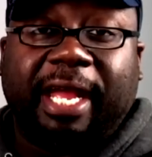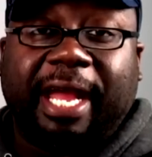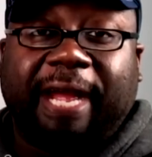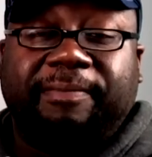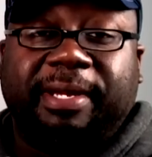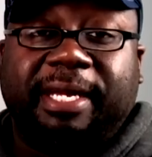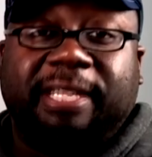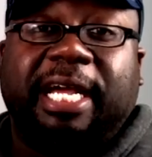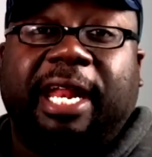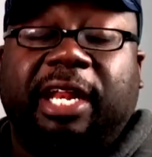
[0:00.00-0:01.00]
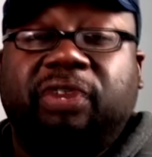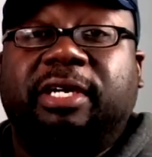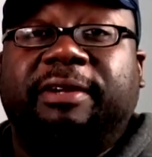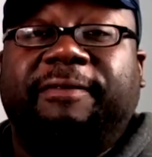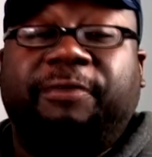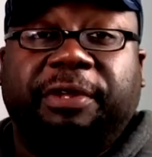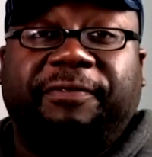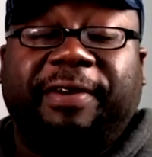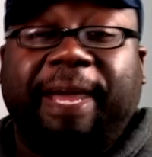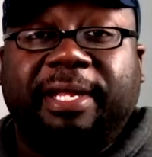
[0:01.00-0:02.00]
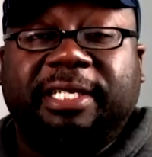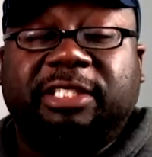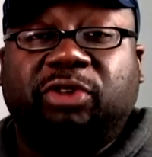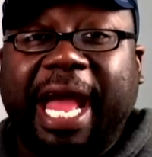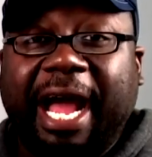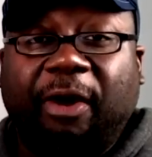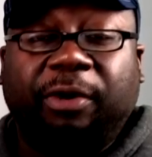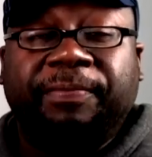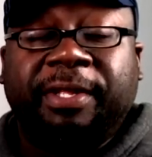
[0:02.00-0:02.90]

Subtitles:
I can be in Chattanooga in 45 minutes to an hour.